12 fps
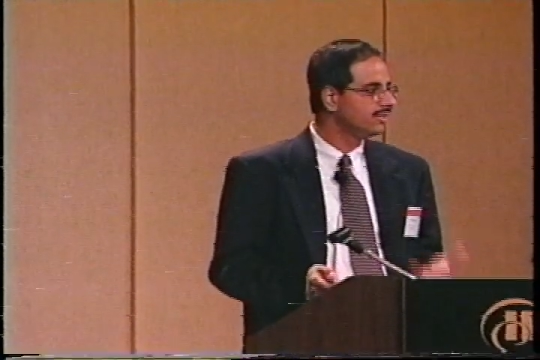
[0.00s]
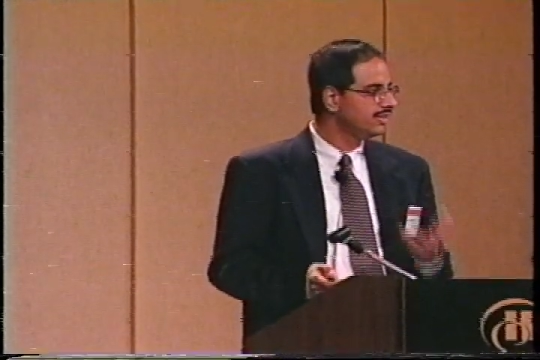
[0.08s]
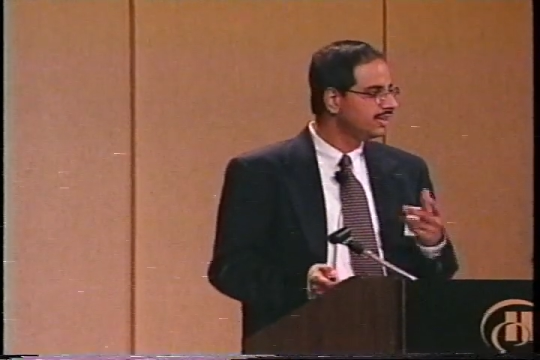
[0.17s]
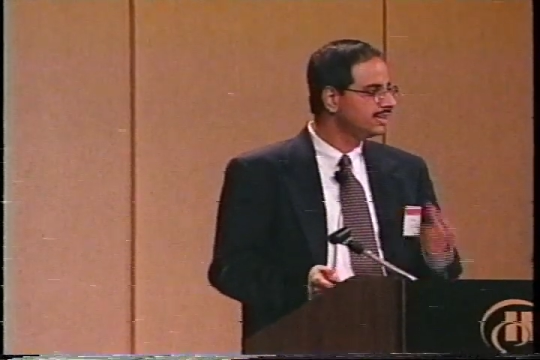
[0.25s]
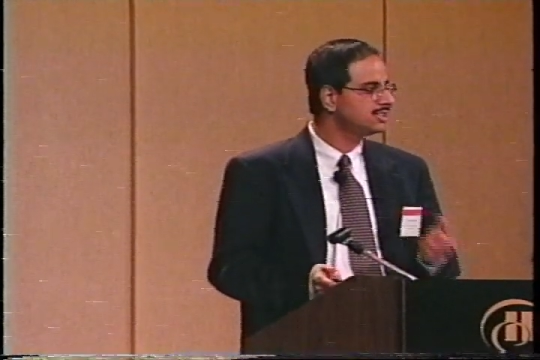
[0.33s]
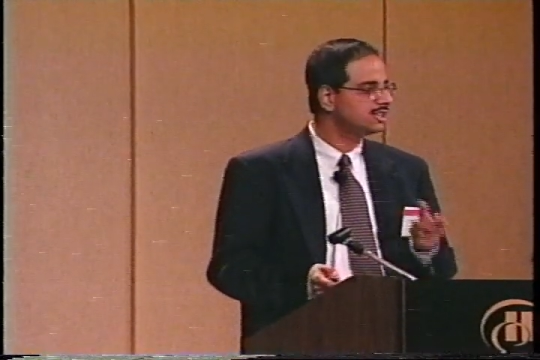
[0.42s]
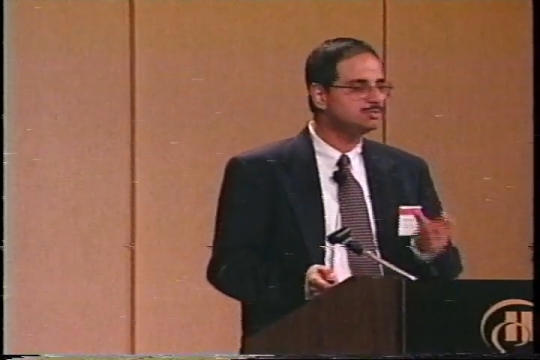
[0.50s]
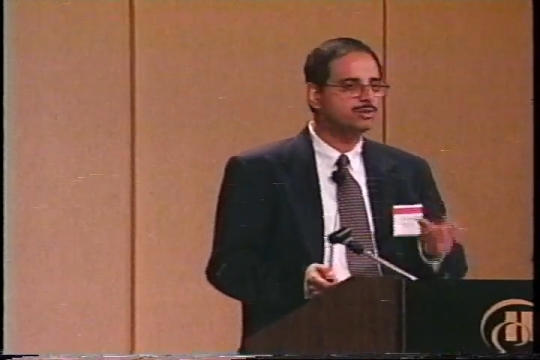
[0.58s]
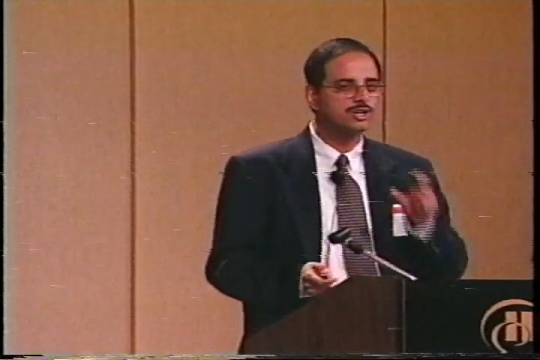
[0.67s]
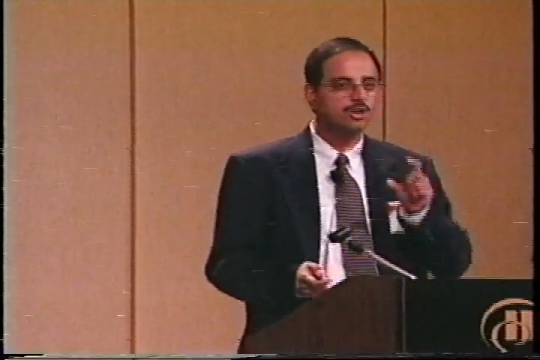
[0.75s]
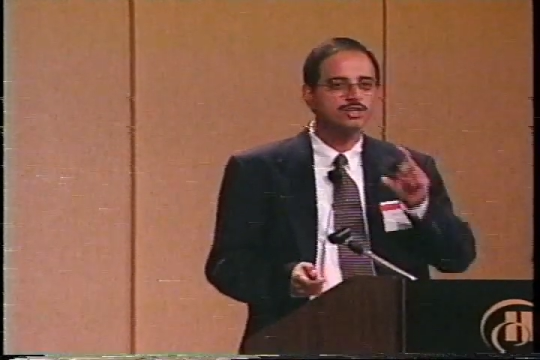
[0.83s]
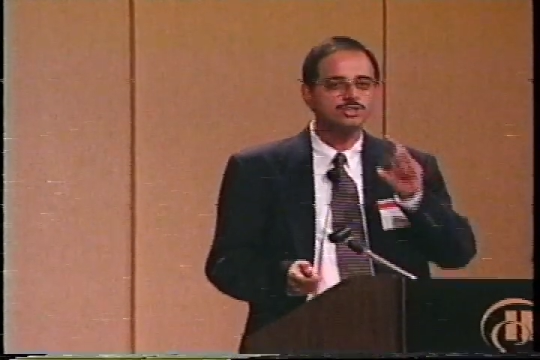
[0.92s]
This is
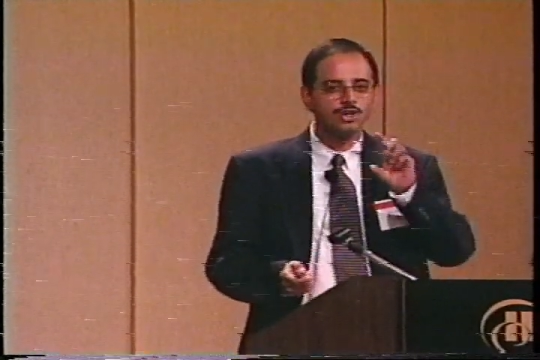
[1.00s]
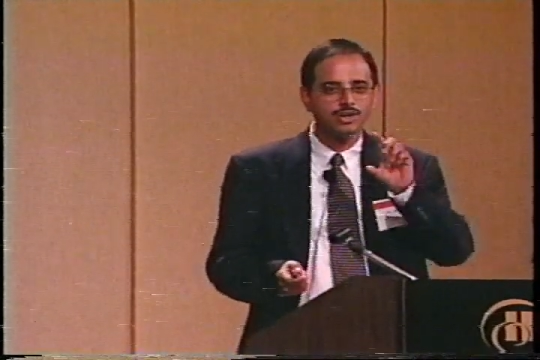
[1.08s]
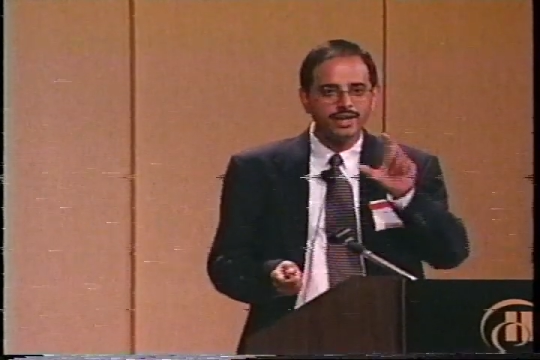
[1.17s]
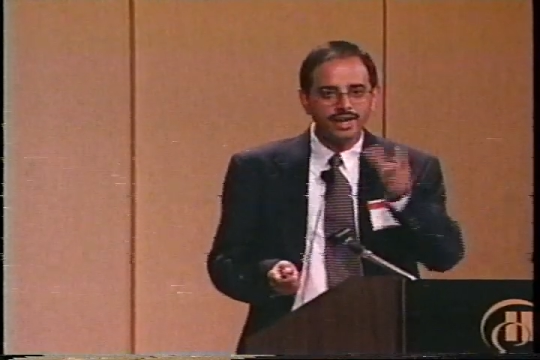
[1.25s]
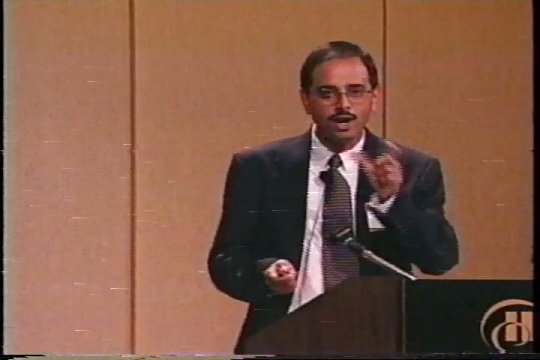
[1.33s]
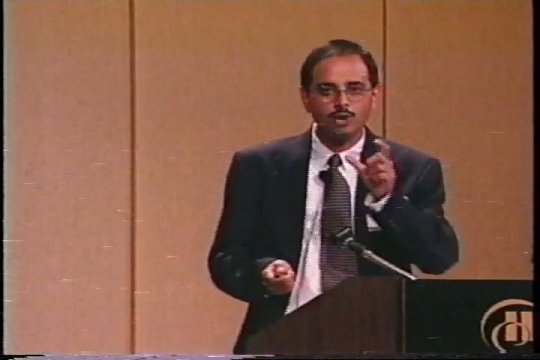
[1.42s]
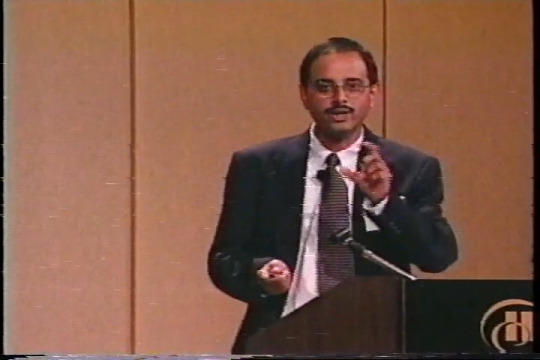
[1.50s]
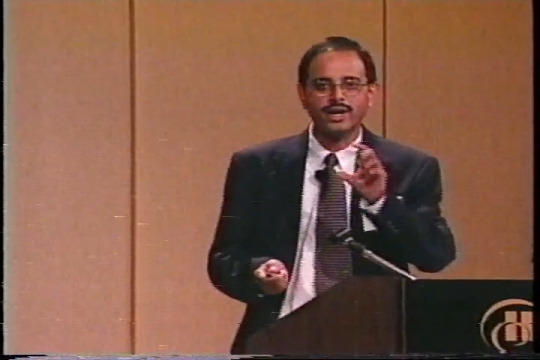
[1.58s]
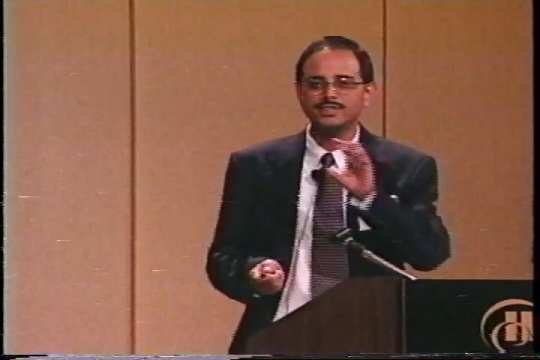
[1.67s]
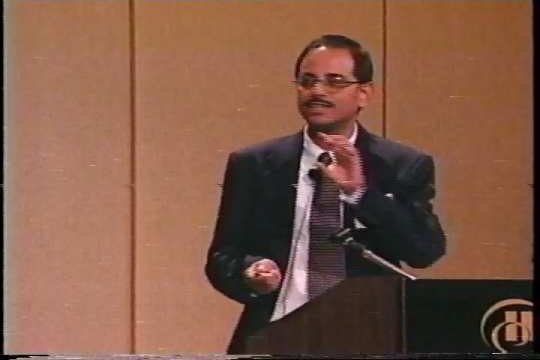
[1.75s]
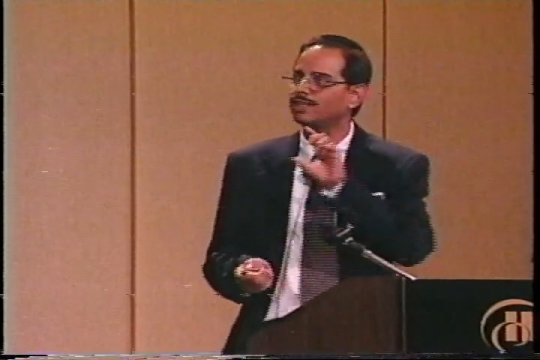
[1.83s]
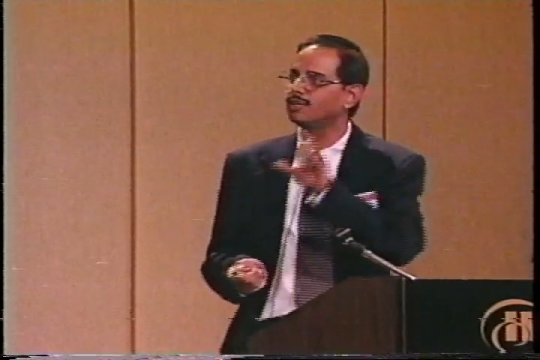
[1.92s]
because your layout
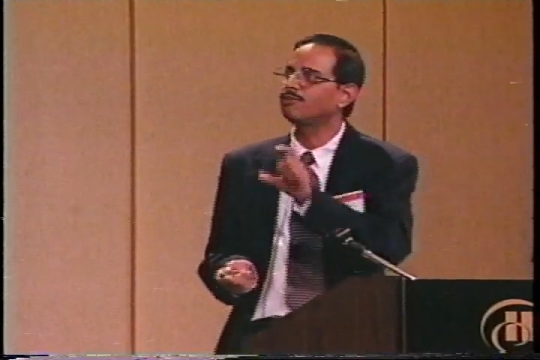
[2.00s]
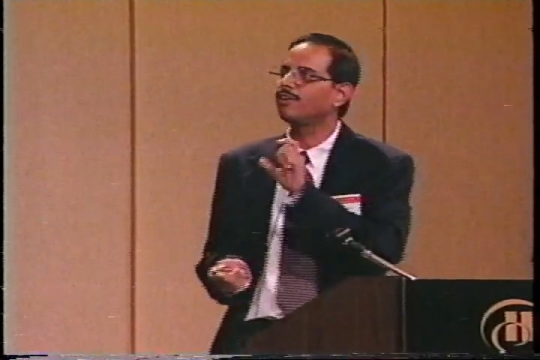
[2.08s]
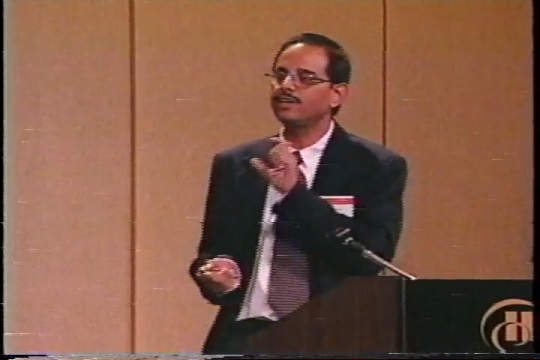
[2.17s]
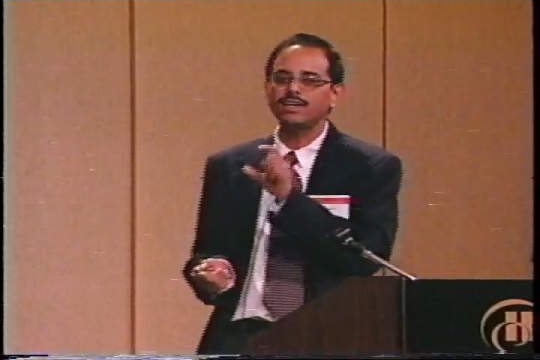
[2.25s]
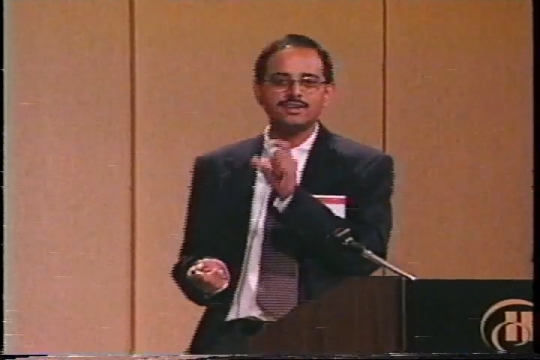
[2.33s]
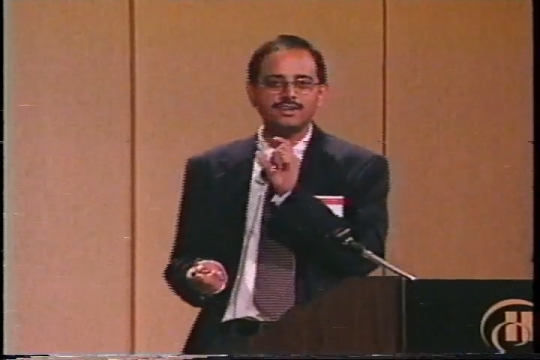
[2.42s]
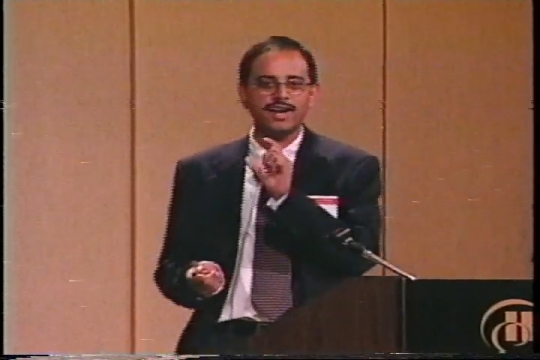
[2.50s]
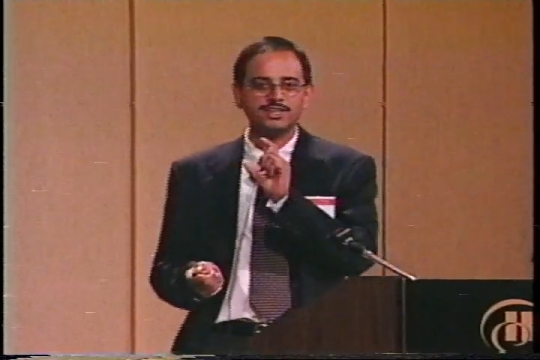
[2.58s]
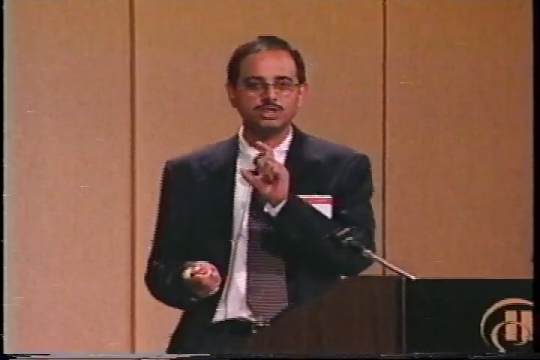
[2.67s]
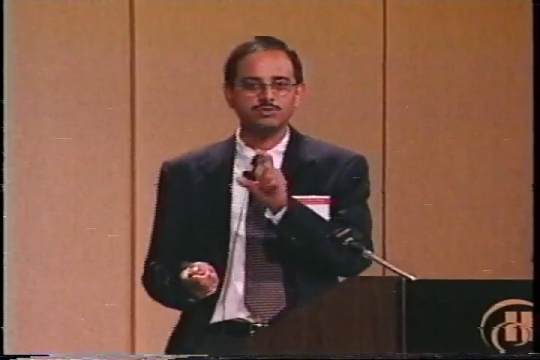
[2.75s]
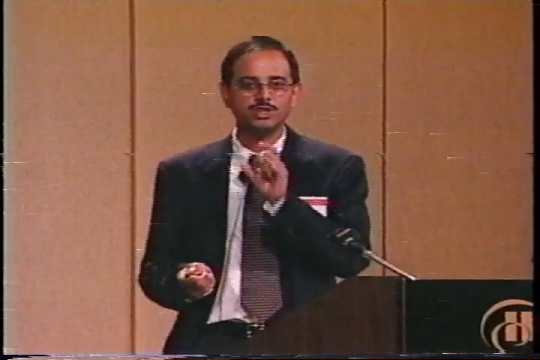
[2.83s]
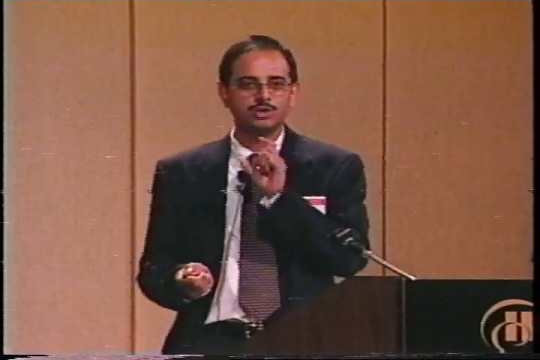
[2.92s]
has a different interaction with the